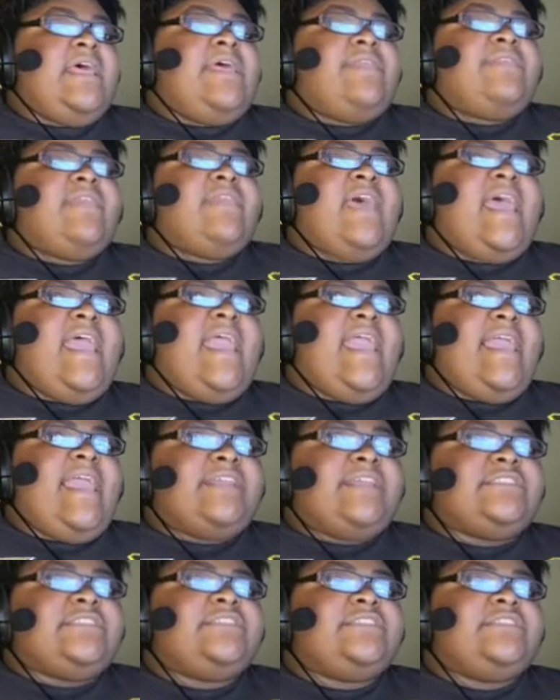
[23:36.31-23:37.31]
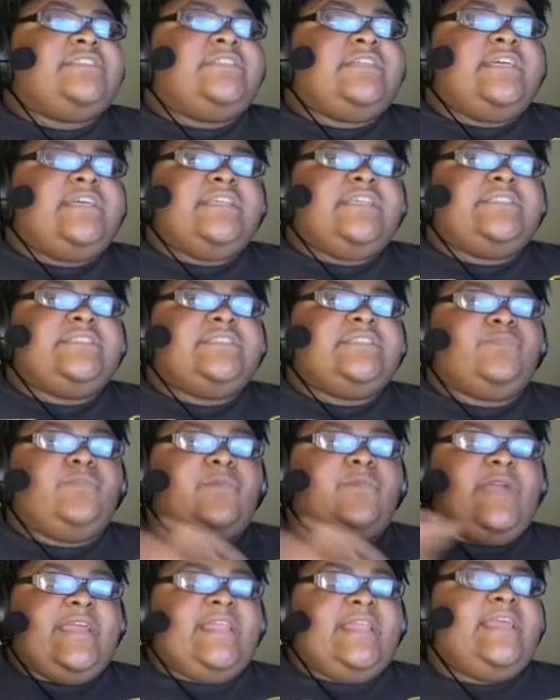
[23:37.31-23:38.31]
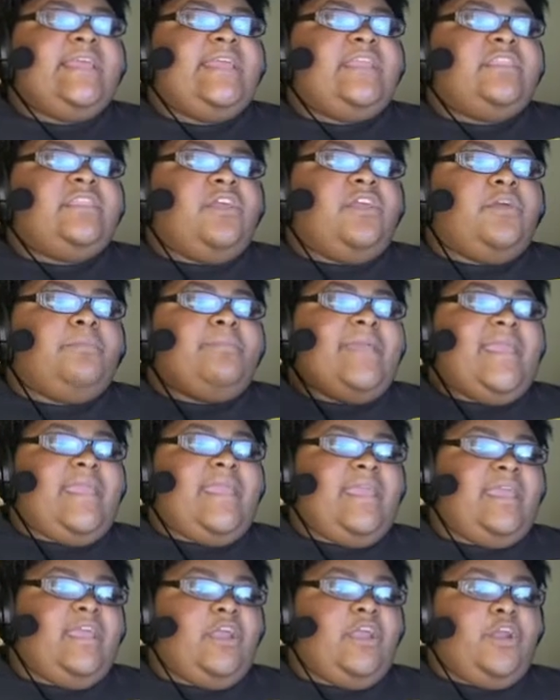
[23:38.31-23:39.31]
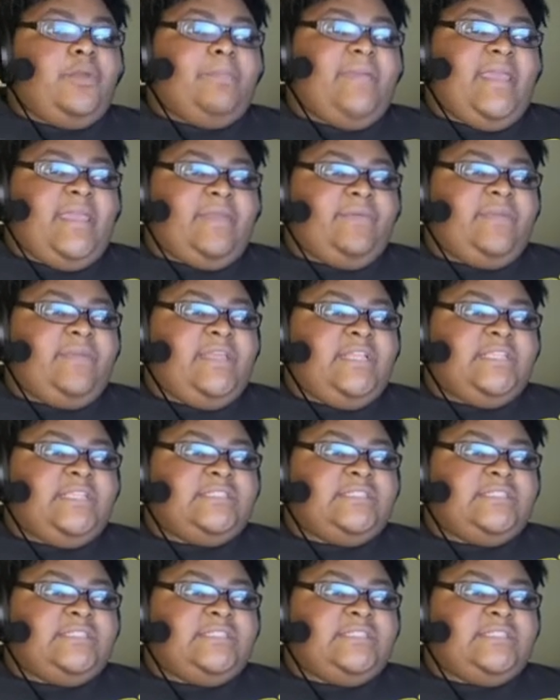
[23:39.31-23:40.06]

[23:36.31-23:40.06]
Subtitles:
The answer is really her parents,